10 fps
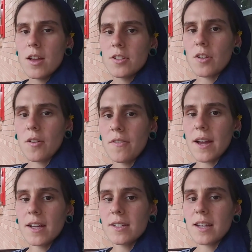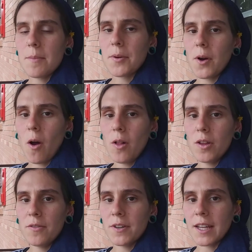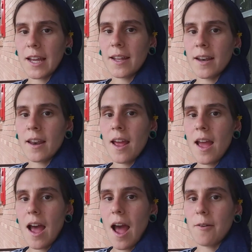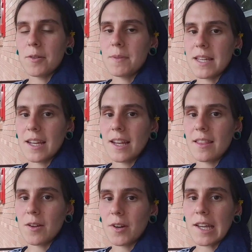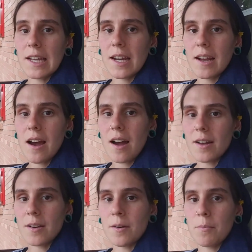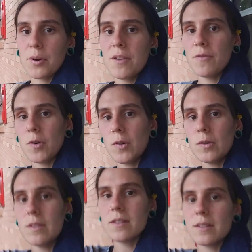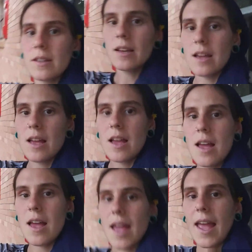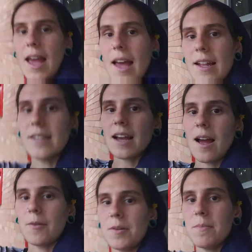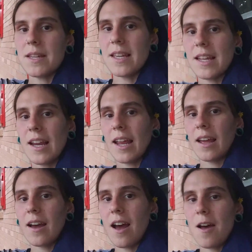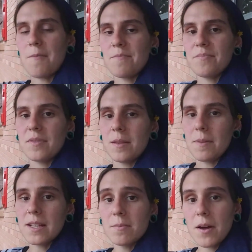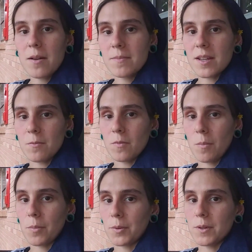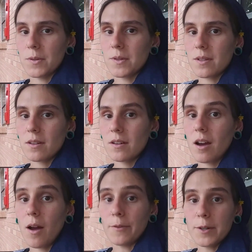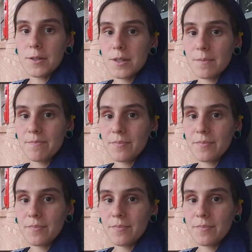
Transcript: So if I could diaper all over again, I would be getting the organic cotton pre-folds and I would be getting the Best Bottoms and Rumparoos covers.